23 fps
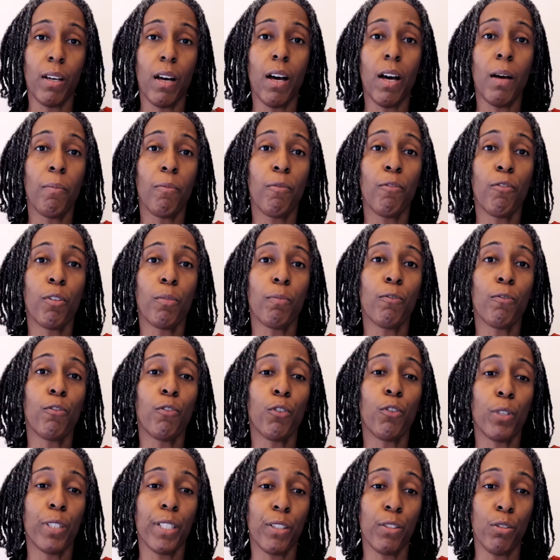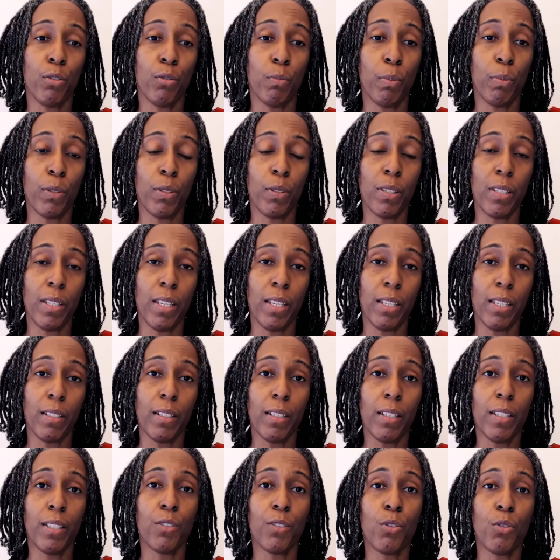up from 42%
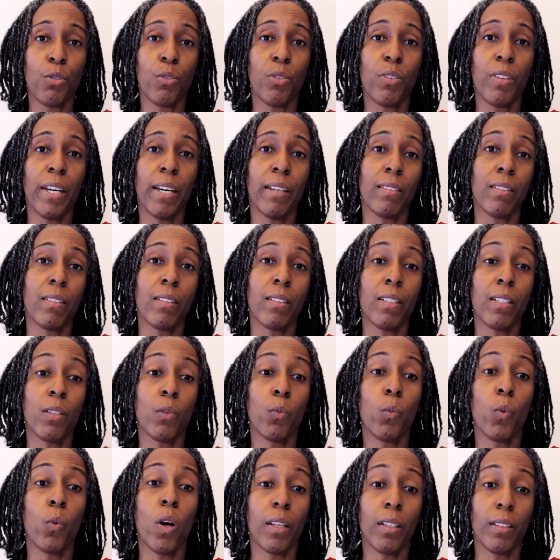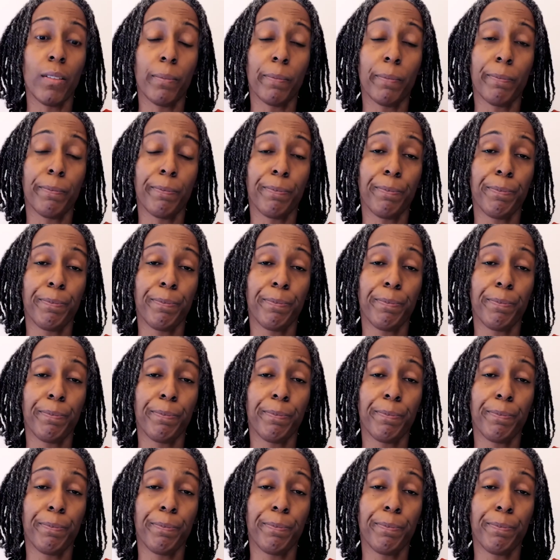in 2001.